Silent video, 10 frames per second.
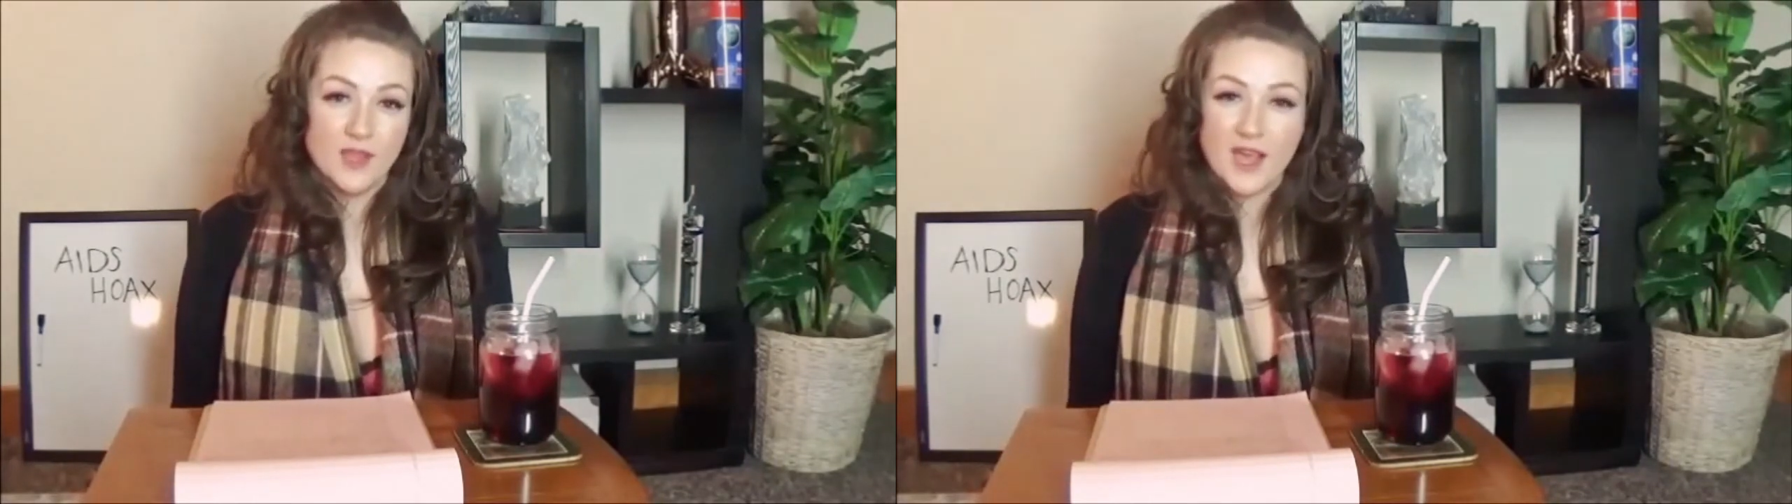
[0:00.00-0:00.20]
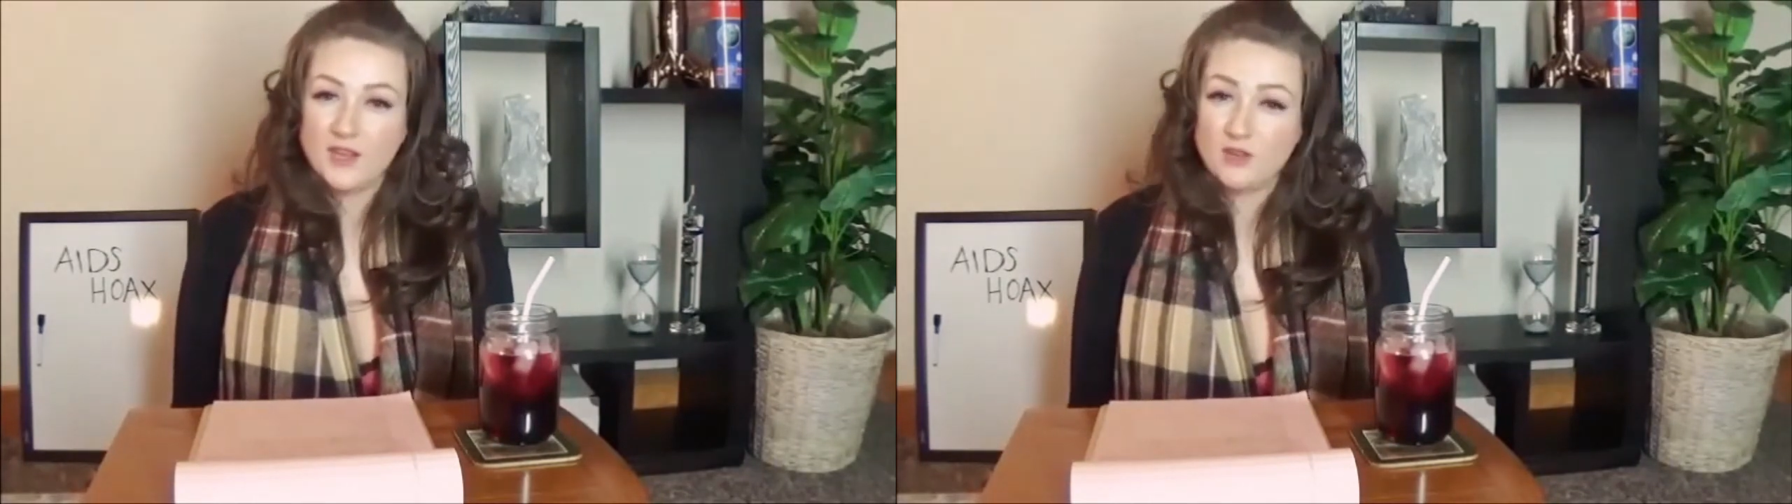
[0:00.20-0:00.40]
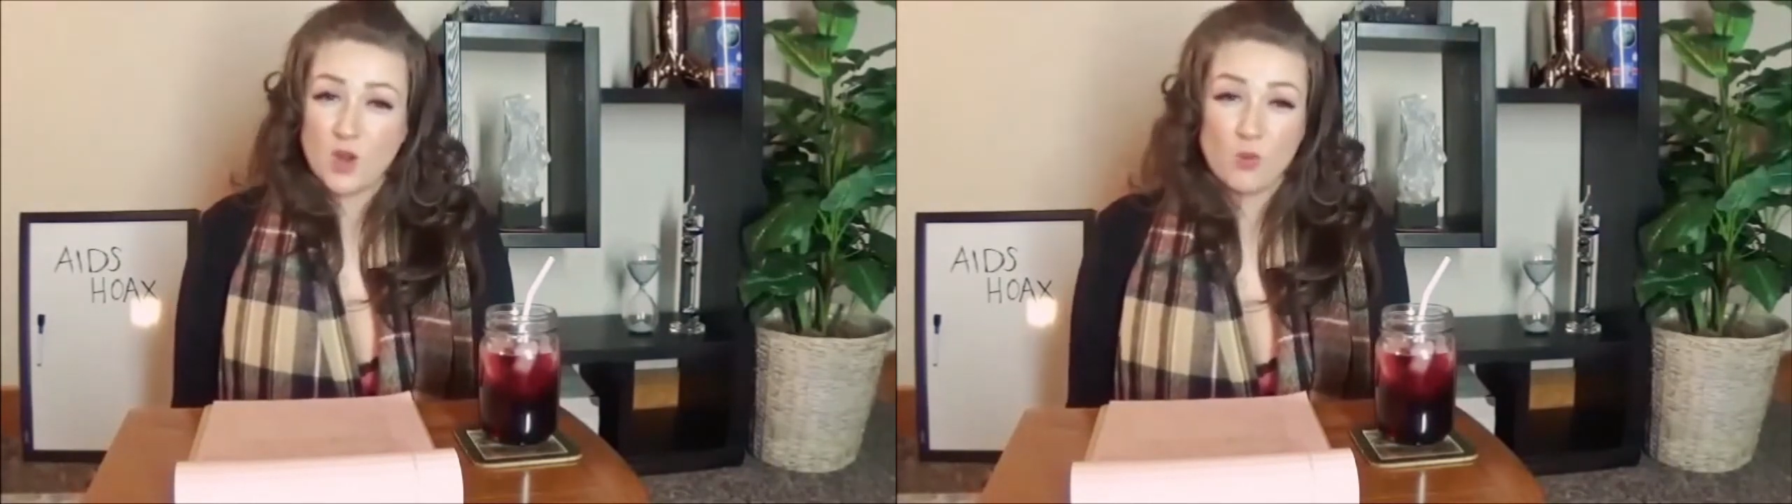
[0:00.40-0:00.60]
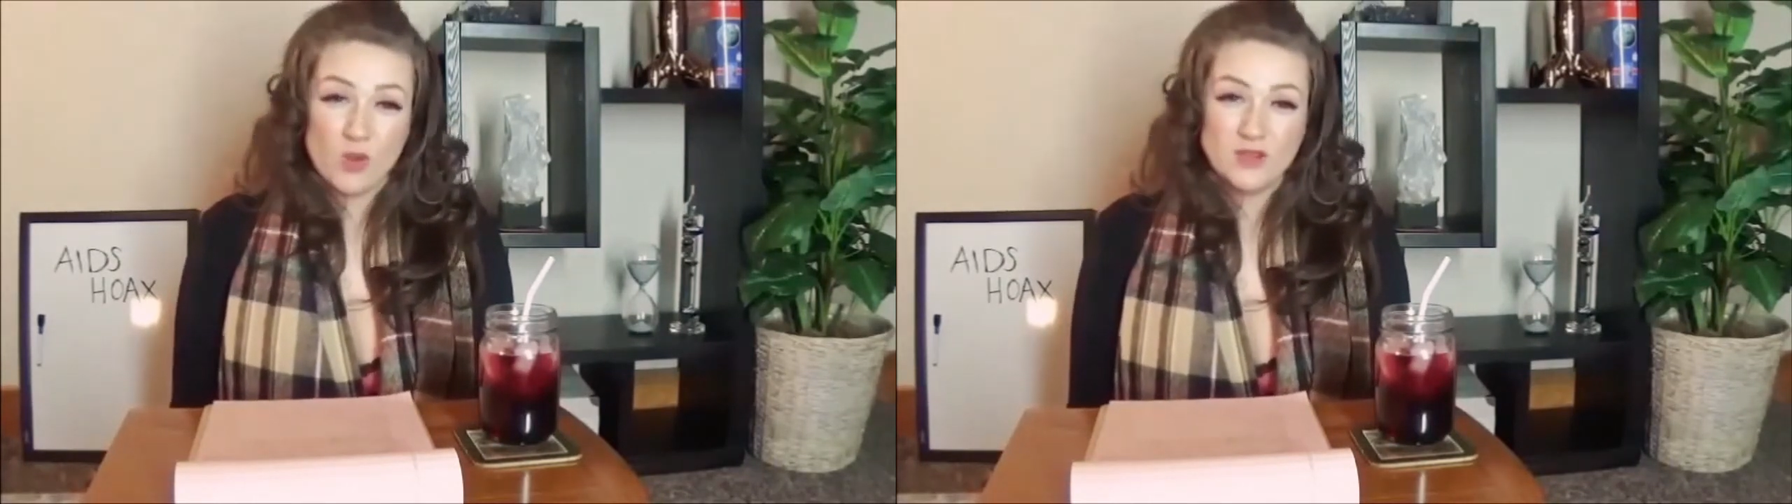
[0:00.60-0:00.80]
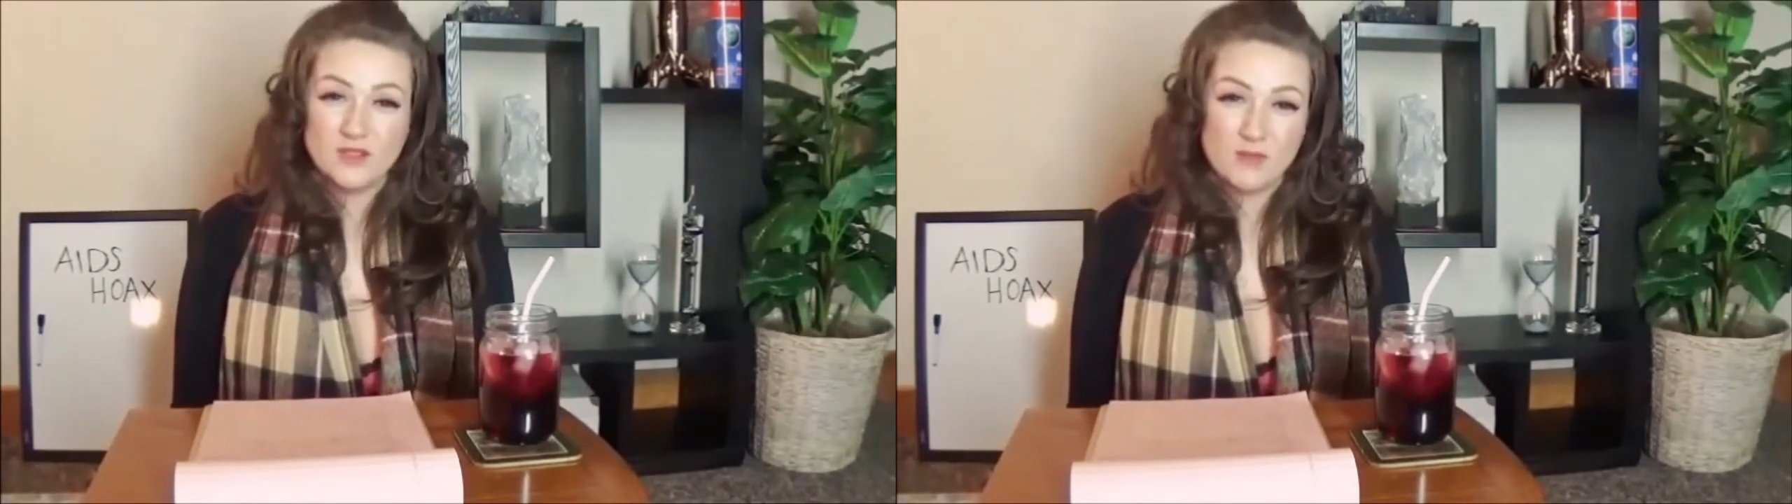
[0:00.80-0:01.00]
I do not
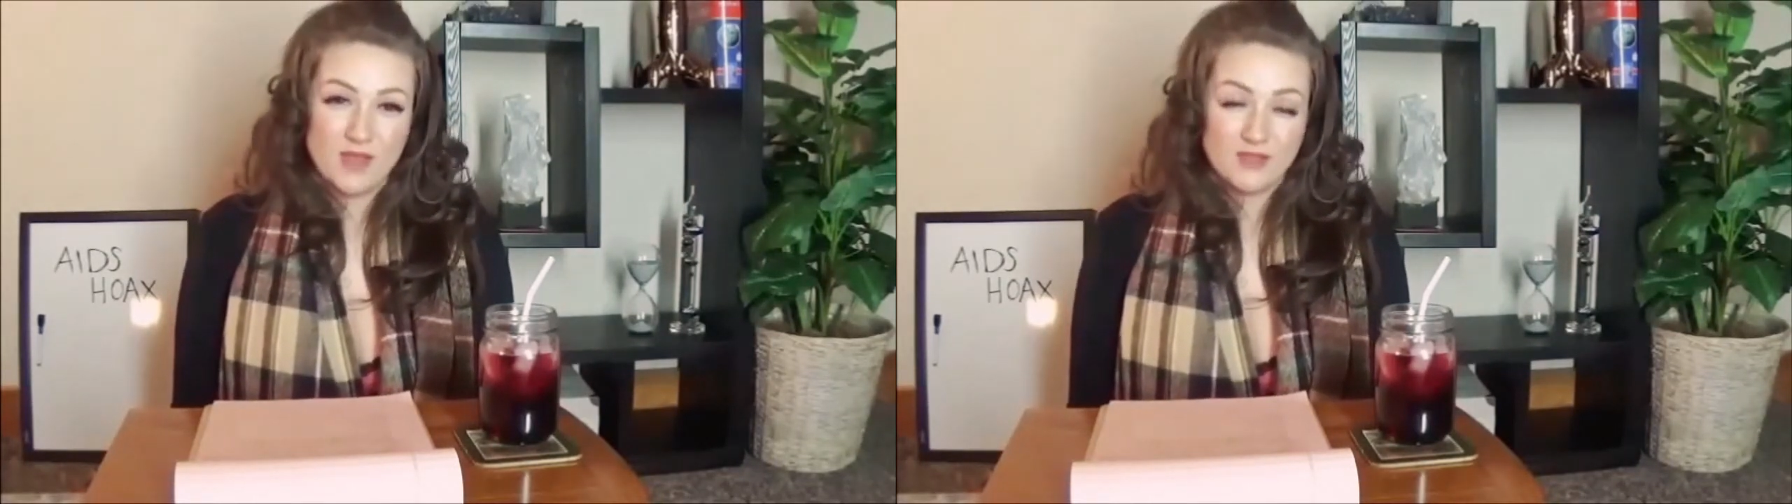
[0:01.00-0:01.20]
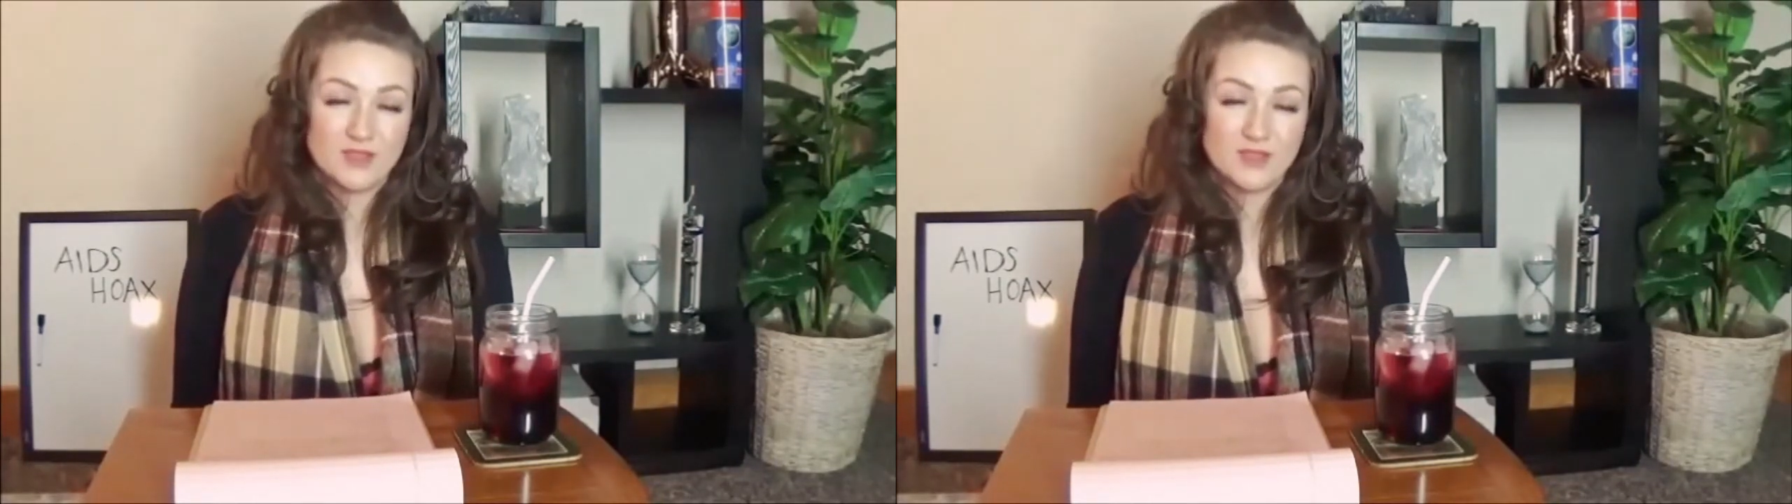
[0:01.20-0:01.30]
want to make